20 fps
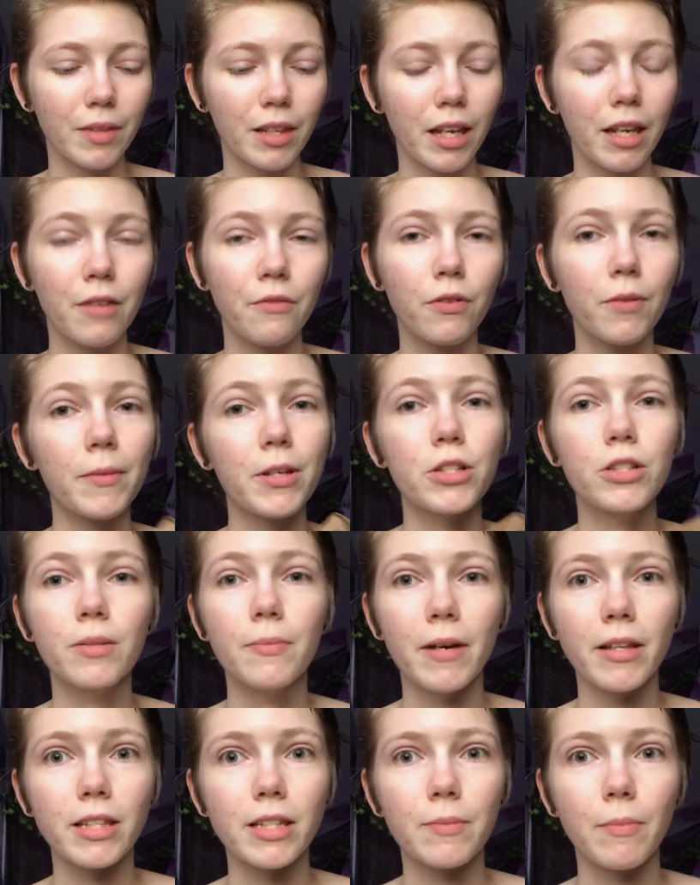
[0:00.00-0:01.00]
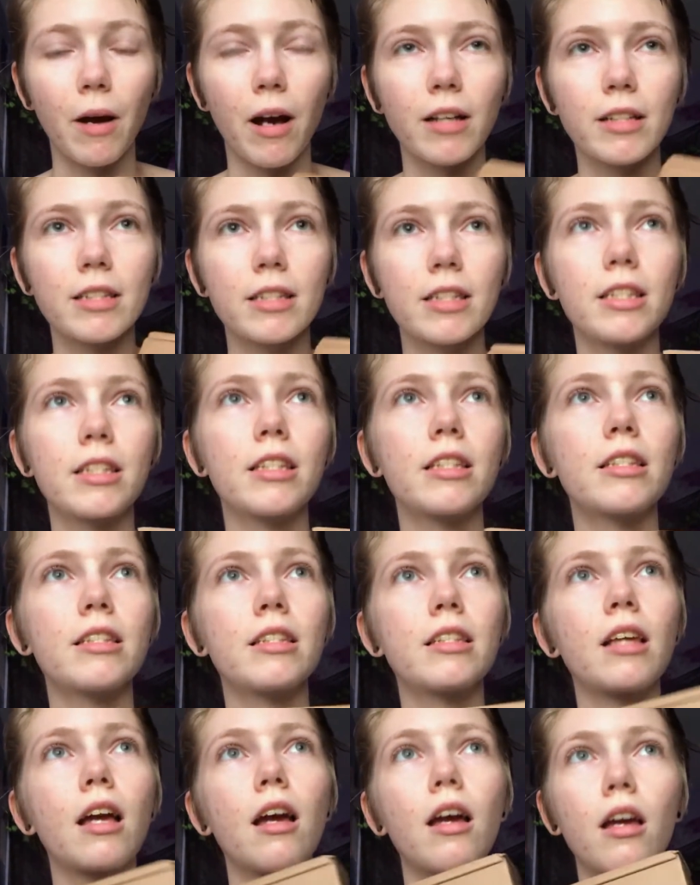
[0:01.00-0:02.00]
Information about this box. This
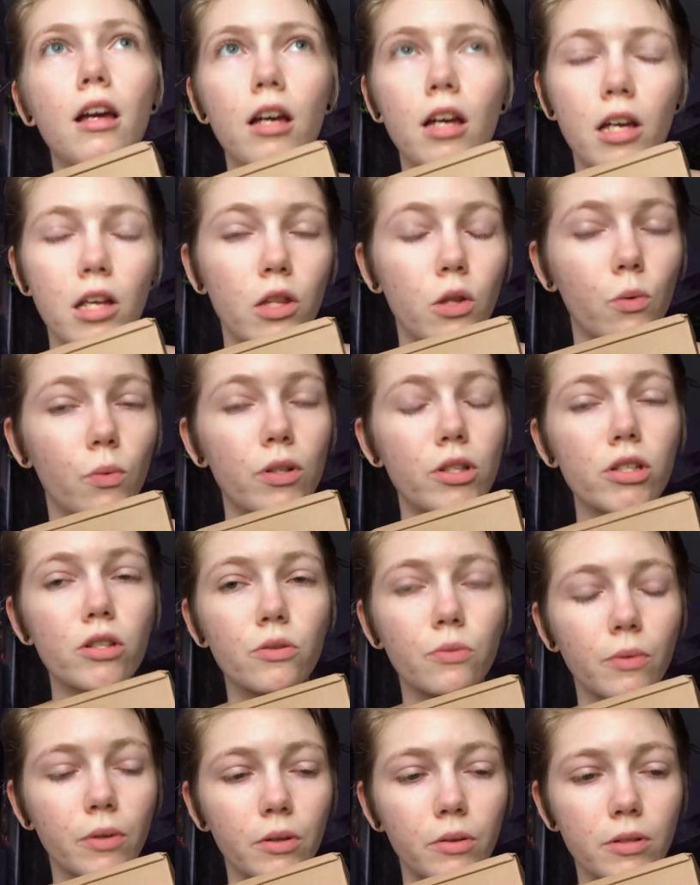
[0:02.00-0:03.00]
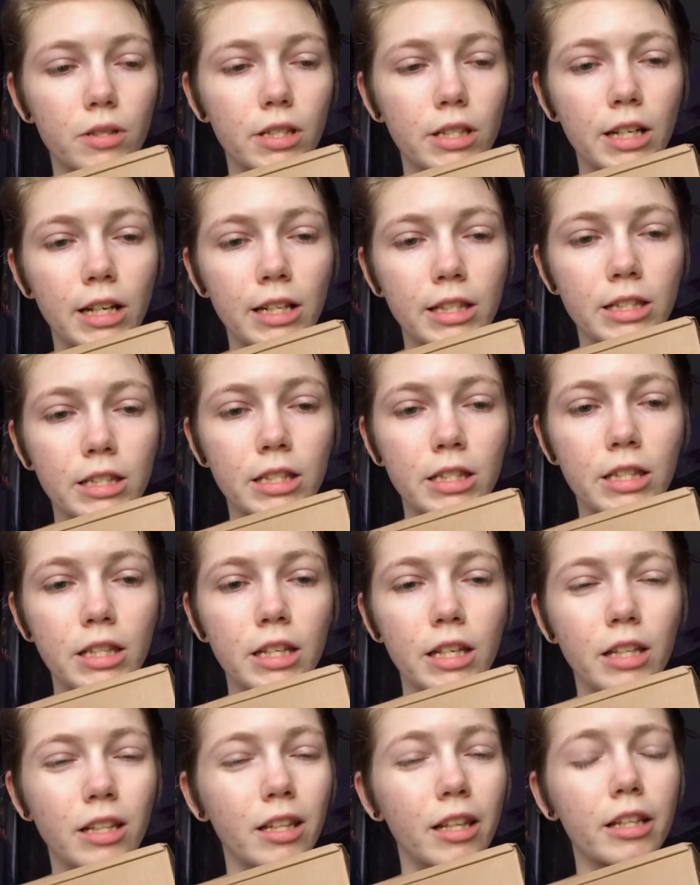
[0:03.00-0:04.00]
is the Witch's Roots. It's
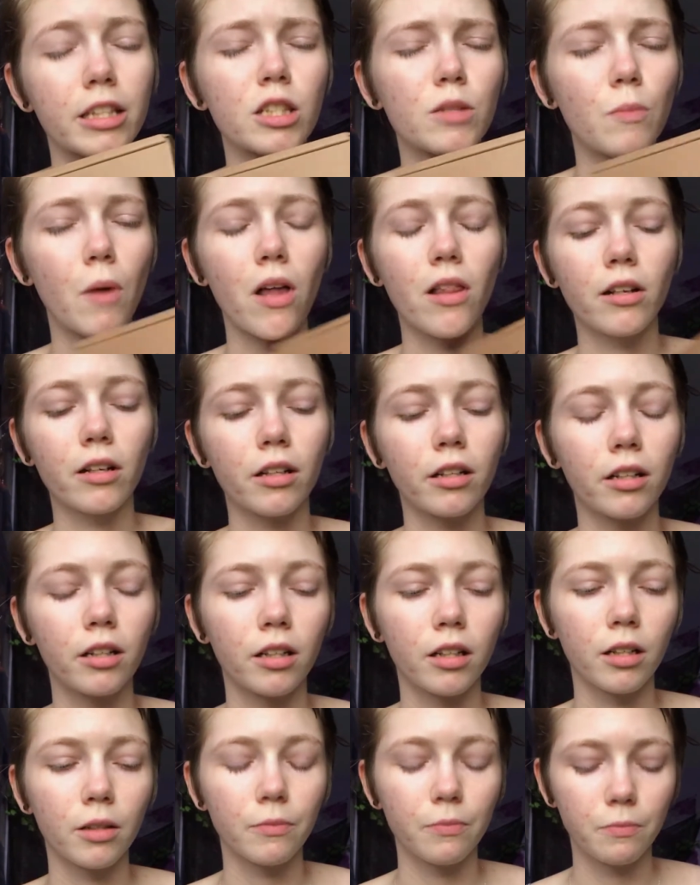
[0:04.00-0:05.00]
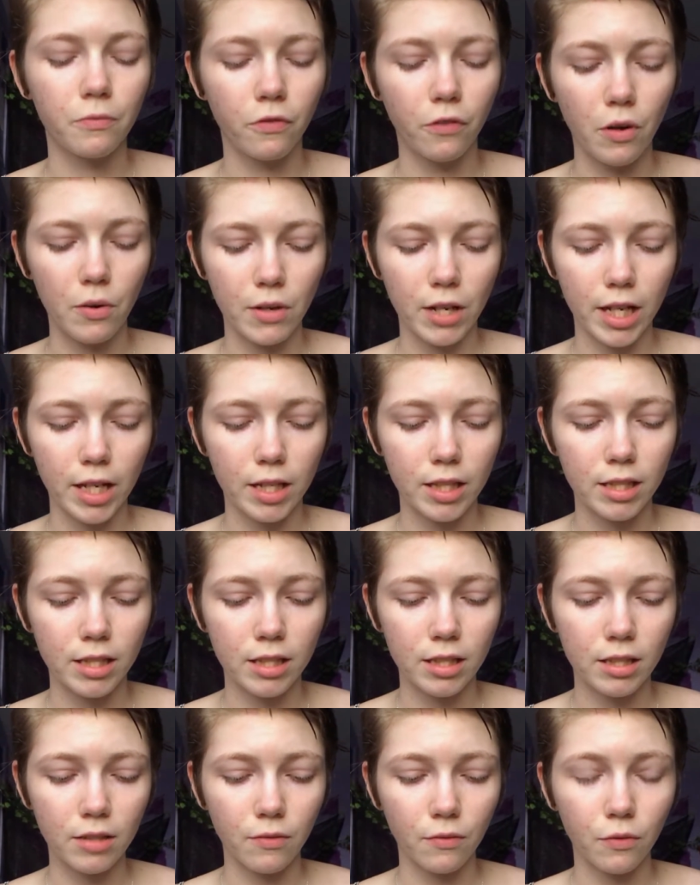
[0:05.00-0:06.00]
the like smaller herb
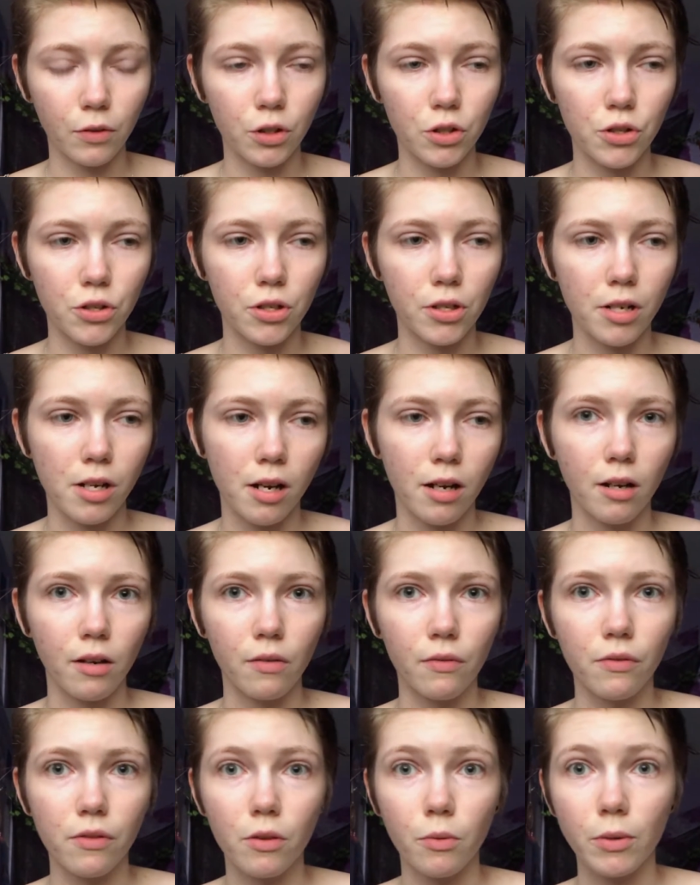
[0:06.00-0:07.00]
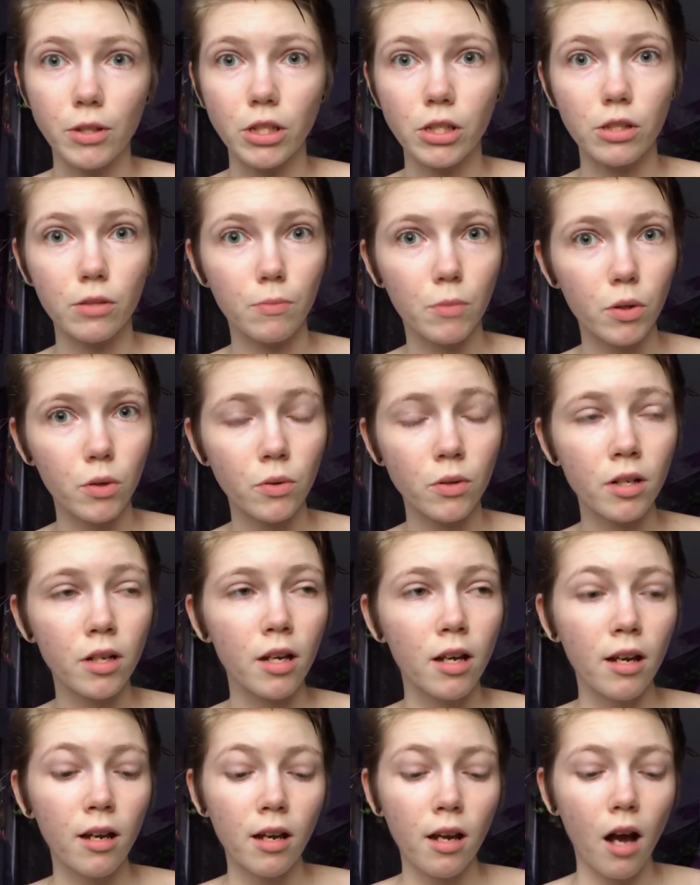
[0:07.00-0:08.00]
focused version of the Witch's Moon,
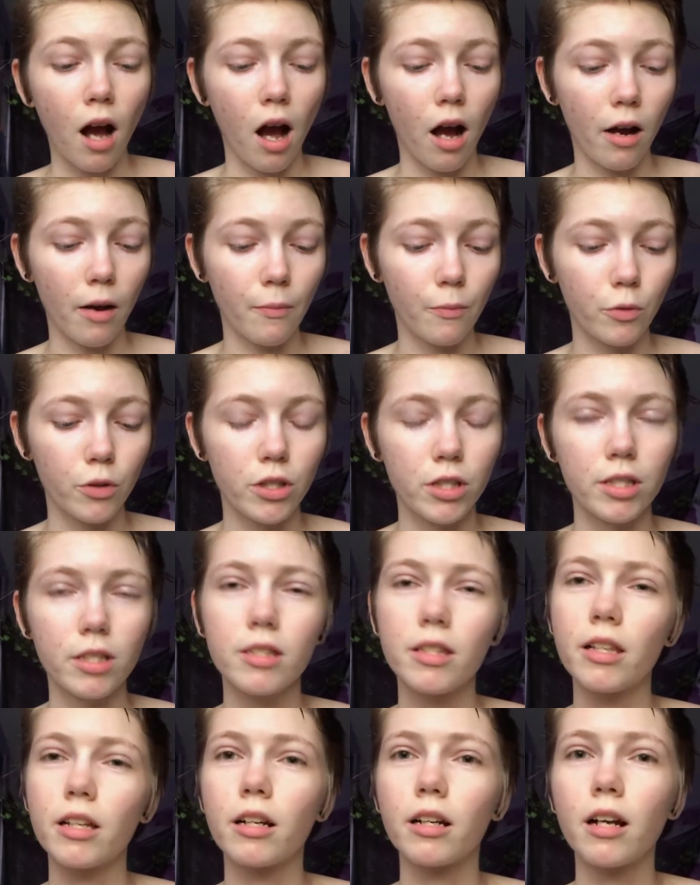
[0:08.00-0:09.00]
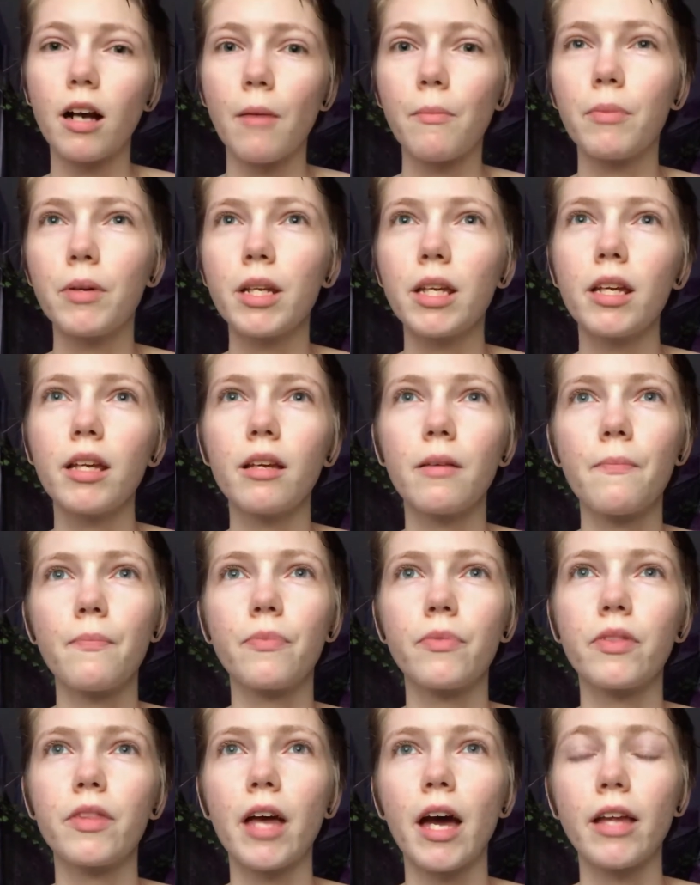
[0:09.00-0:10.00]
which is the company
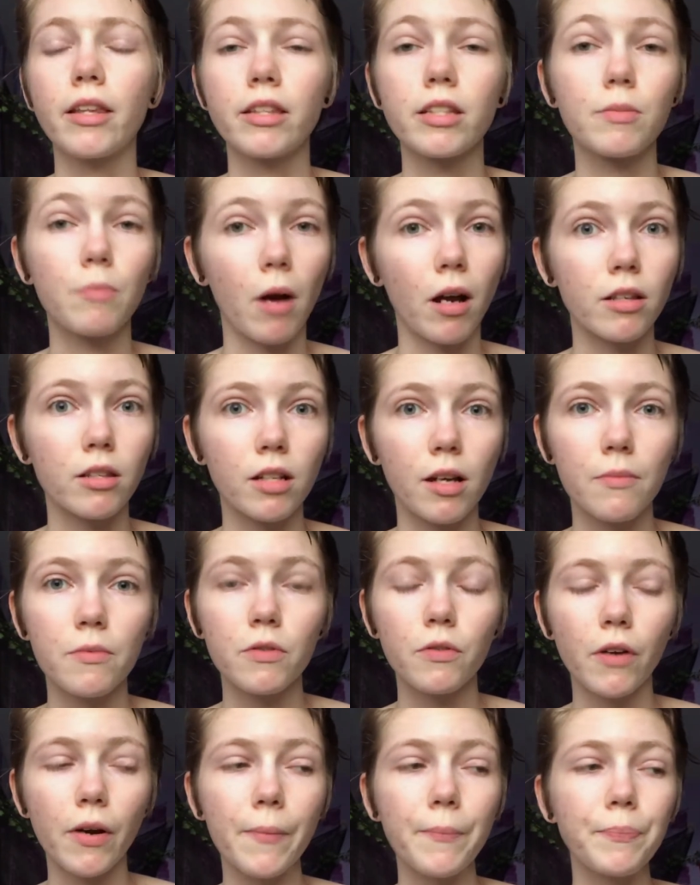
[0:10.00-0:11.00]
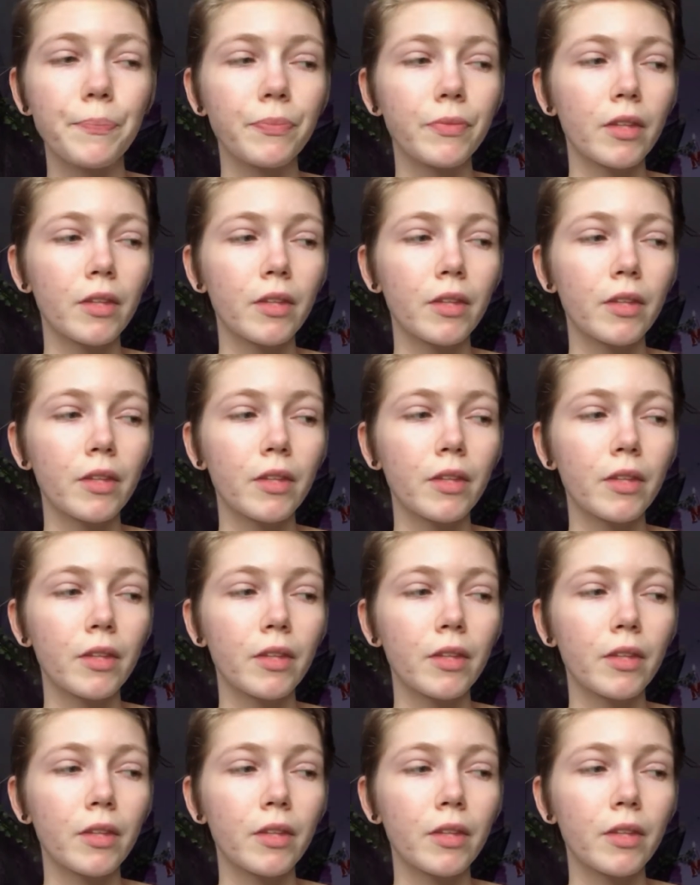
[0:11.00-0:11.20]
that this box comes from.